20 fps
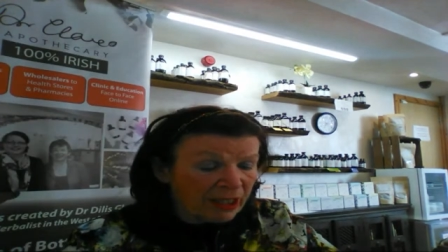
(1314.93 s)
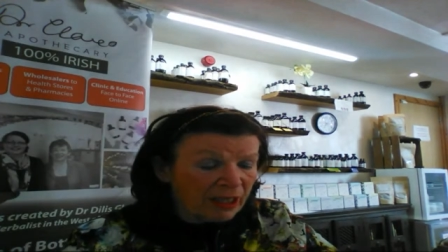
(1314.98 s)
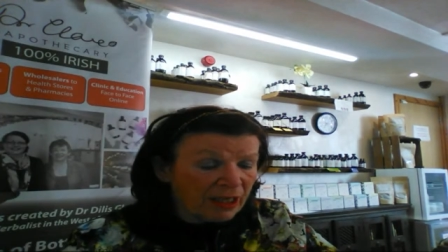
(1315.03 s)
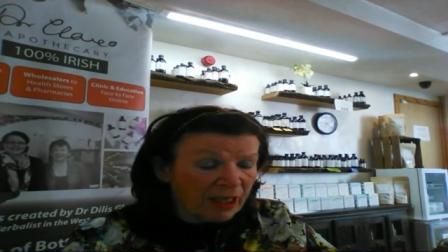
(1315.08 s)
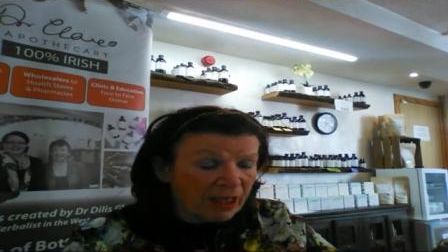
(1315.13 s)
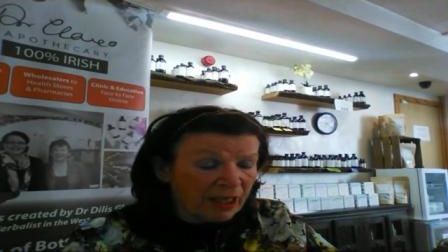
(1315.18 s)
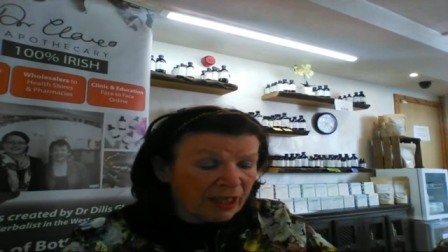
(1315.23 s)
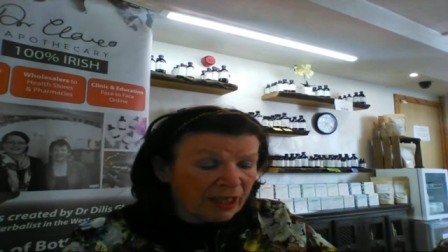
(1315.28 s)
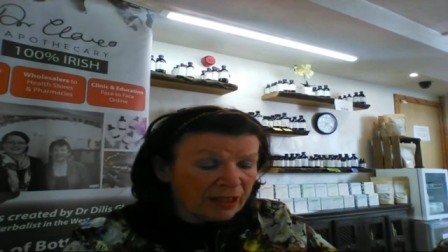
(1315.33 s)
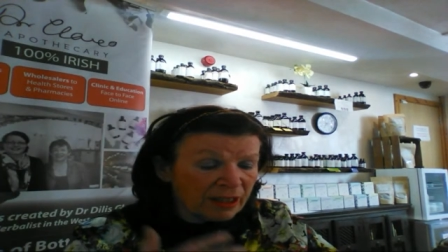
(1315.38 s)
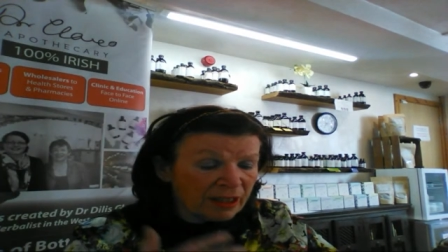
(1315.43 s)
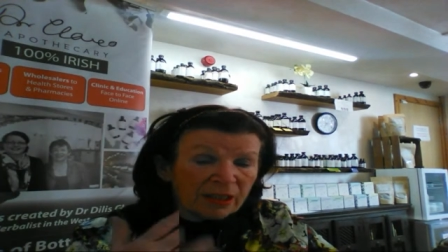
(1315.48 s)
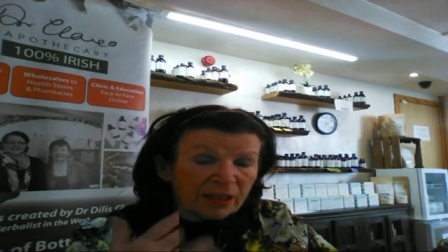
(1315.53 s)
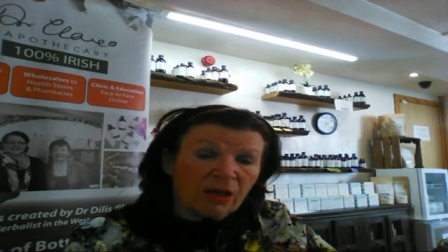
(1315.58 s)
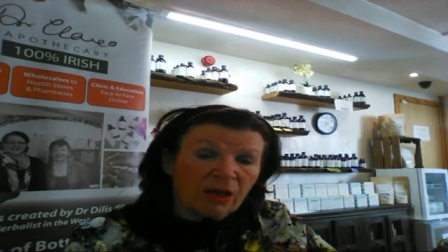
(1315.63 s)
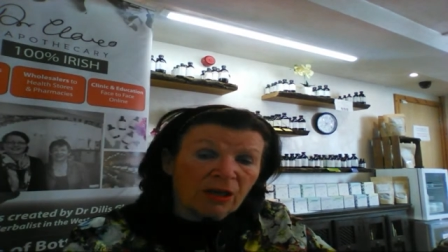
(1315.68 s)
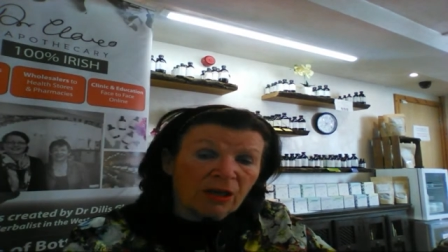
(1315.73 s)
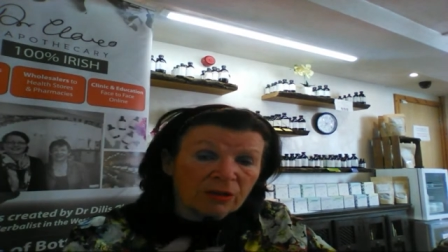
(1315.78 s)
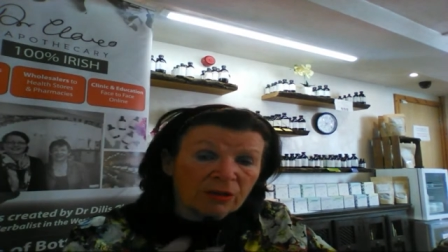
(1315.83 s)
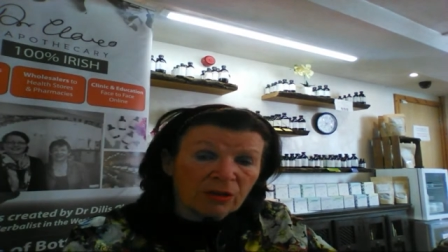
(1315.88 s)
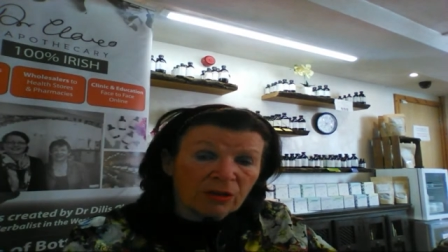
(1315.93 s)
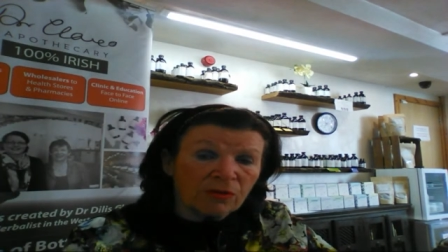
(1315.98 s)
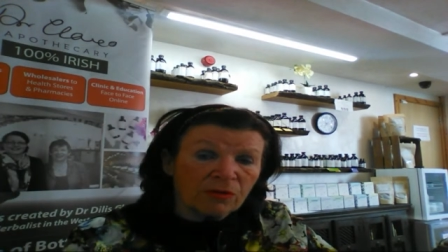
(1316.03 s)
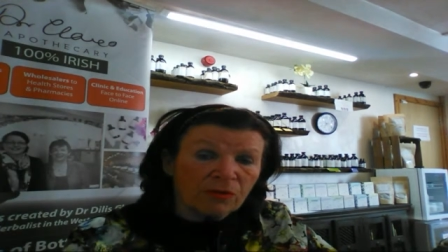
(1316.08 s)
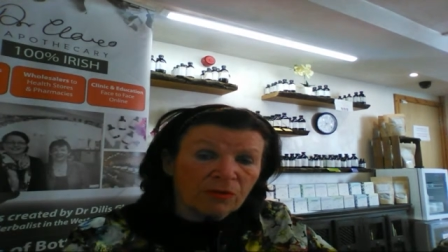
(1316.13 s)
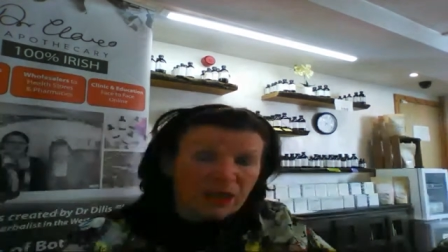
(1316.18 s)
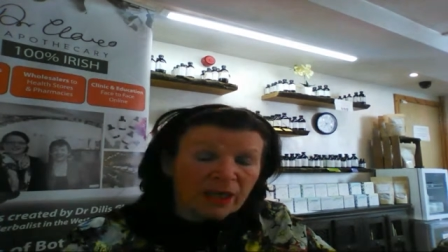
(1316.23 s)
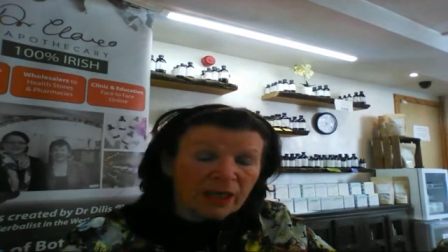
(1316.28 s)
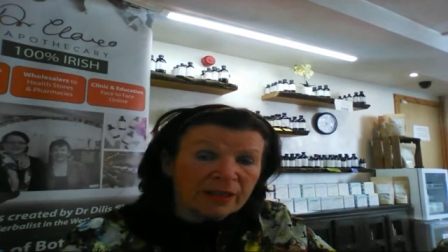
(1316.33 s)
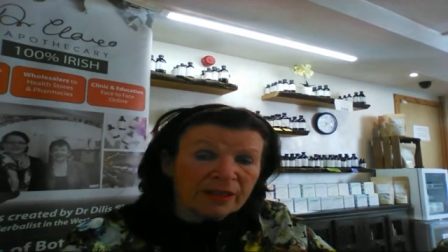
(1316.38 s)
and it's along those
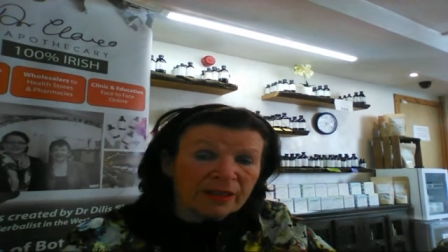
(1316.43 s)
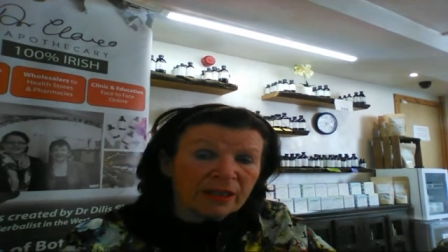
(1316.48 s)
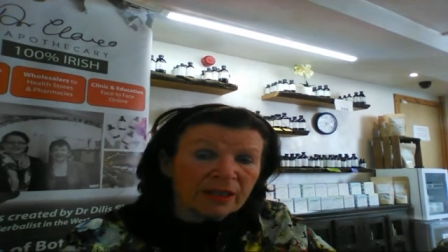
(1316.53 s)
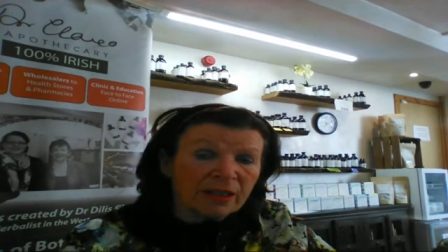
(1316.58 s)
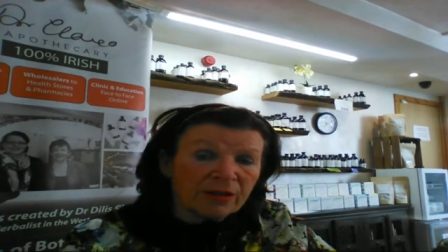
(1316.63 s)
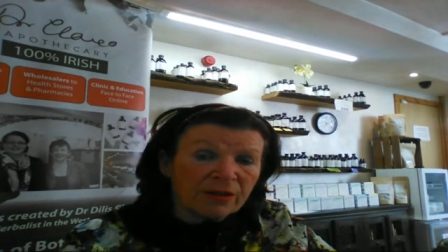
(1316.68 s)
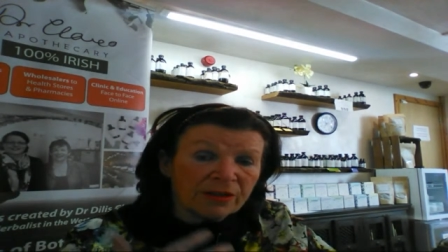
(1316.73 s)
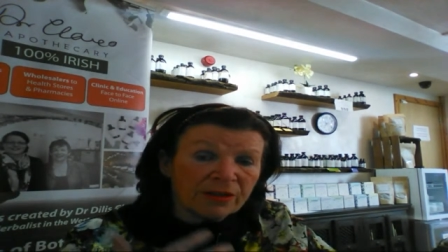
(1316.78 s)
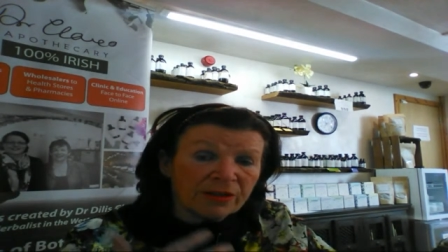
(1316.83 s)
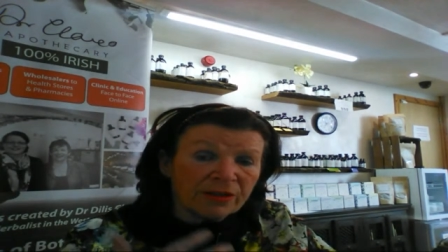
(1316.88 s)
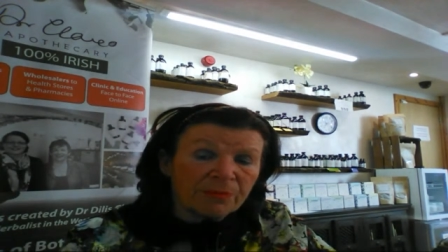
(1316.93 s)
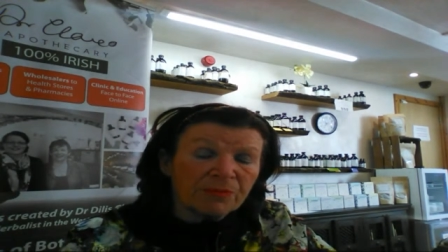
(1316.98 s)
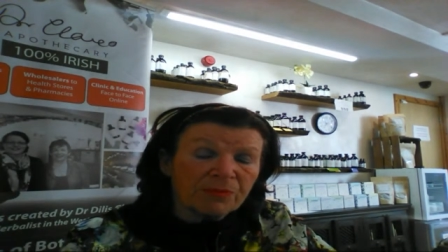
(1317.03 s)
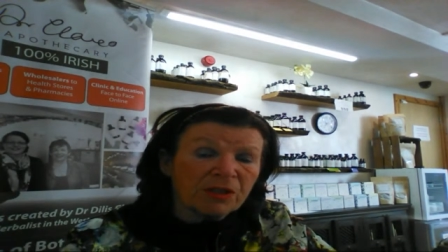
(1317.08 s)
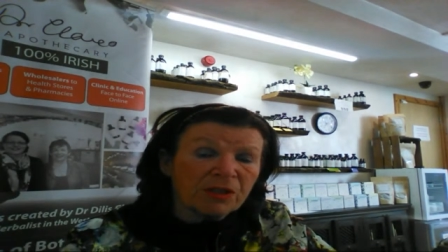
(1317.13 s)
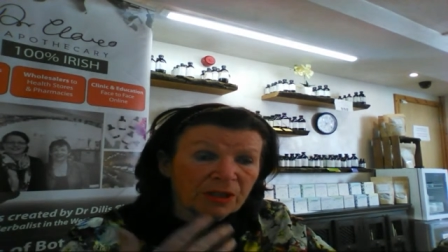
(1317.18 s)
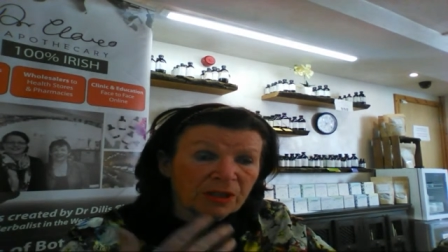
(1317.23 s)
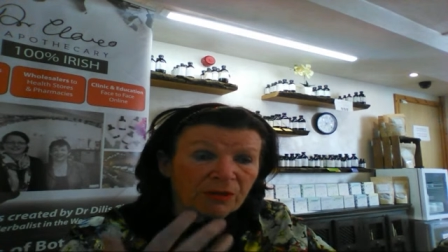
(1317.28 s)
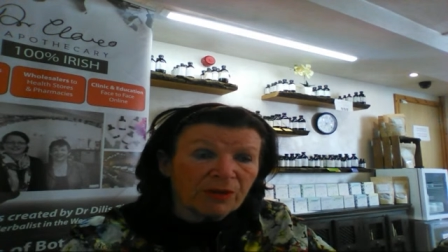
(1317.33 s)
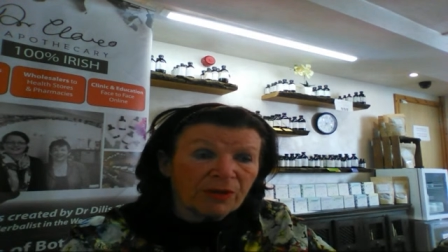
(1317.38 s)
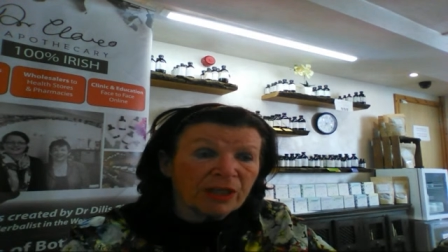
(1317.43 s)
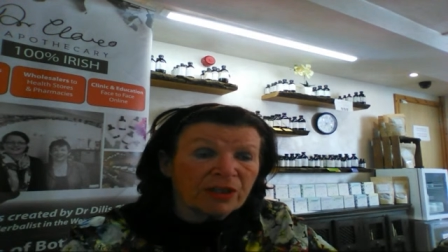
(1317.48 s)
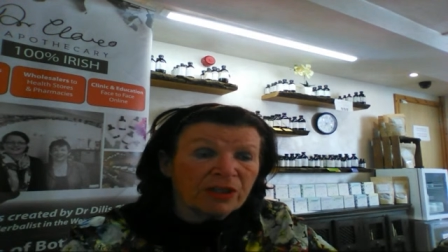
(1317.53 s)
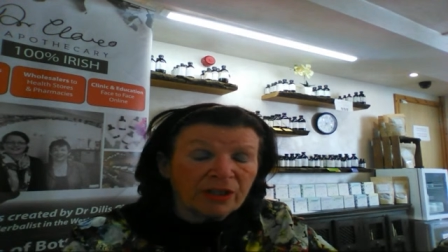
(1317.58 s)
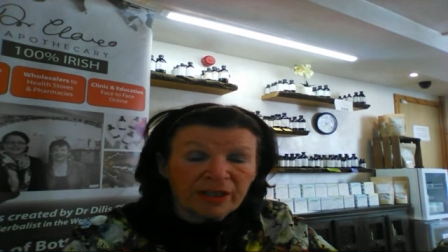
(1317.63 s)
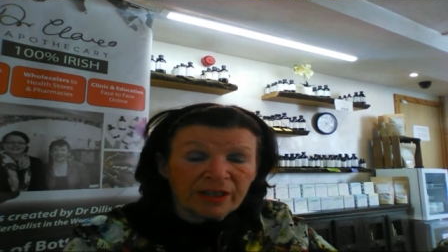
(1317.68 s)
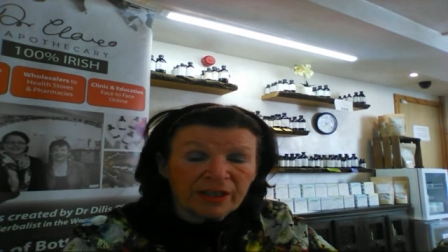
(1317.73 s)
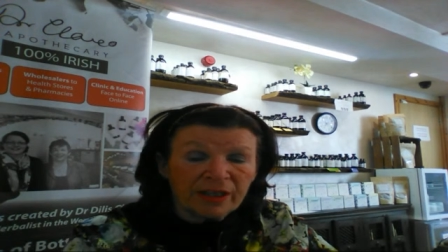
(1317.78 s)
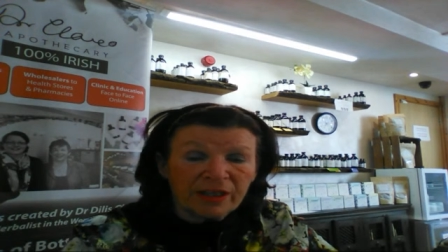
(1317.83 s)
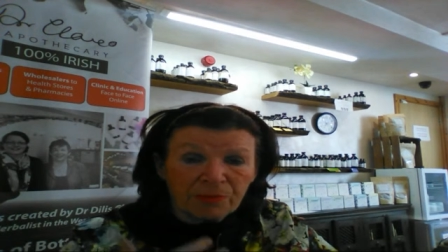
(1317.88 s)
lines that our symptoms are actually
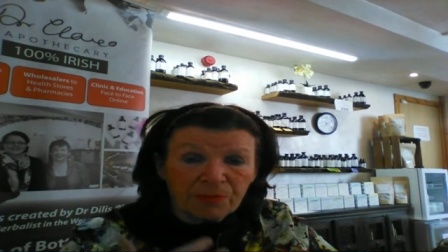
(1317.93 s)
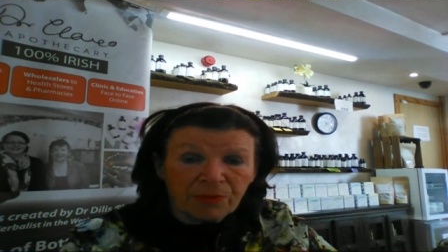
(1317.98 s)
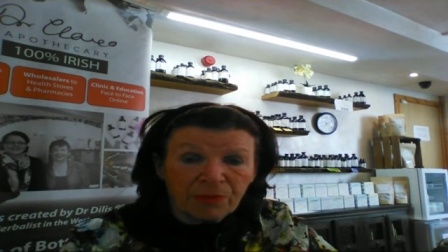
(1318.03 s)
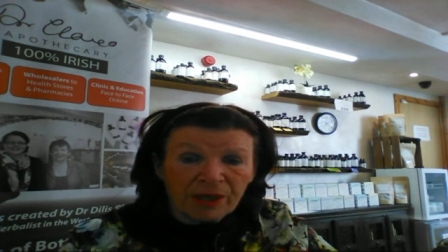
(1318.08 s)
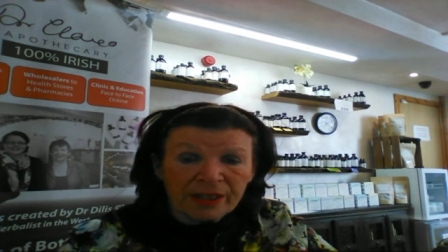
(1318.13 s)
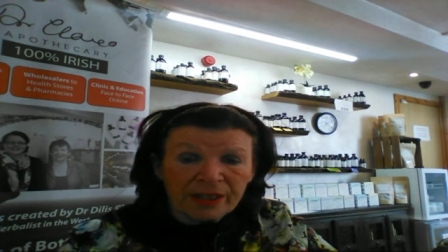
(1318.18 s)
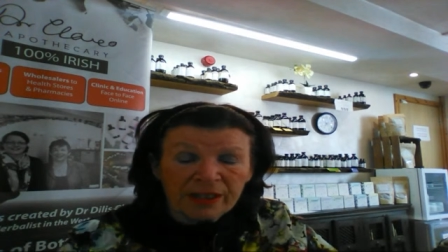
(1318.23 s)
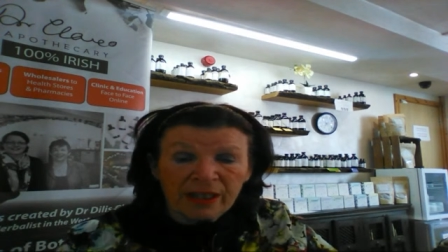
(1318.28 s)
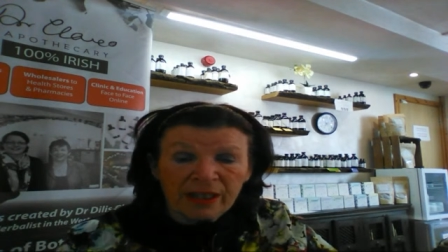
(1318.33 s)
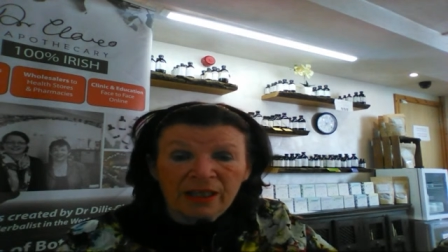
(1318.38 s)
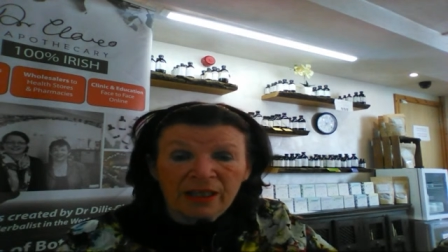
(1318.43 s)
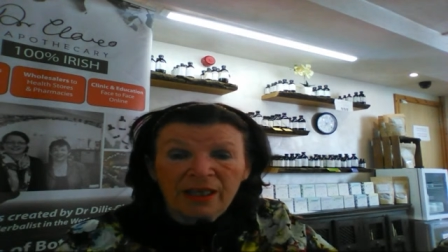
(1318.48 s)
expressing